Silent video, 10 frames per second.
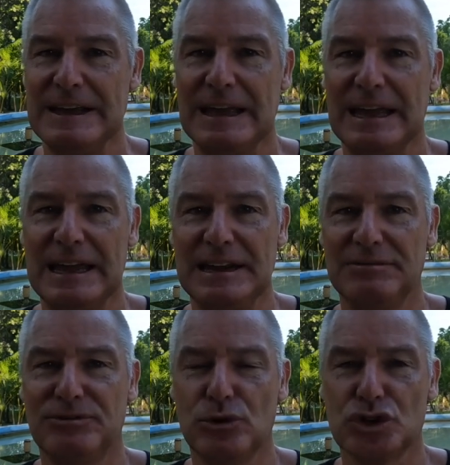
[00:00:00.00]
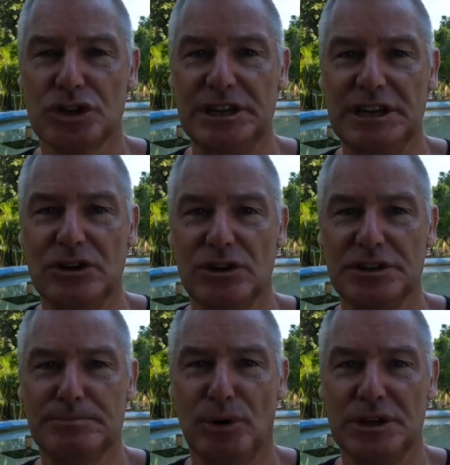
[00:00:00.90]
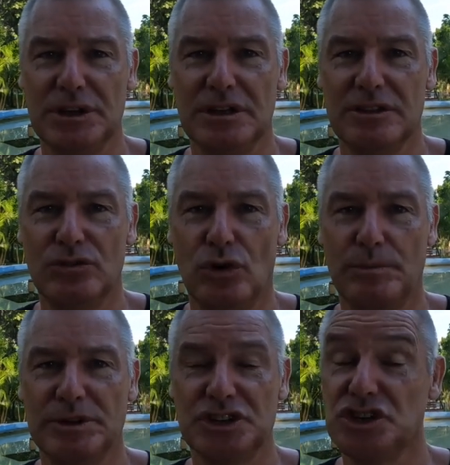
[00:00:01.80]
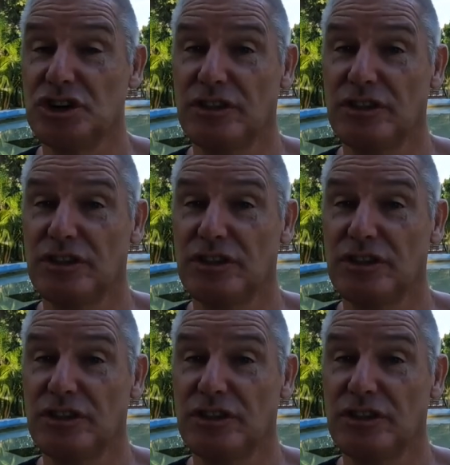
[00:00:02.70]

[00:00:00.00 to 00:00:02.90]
and unfortunately he got his body in the wrong position.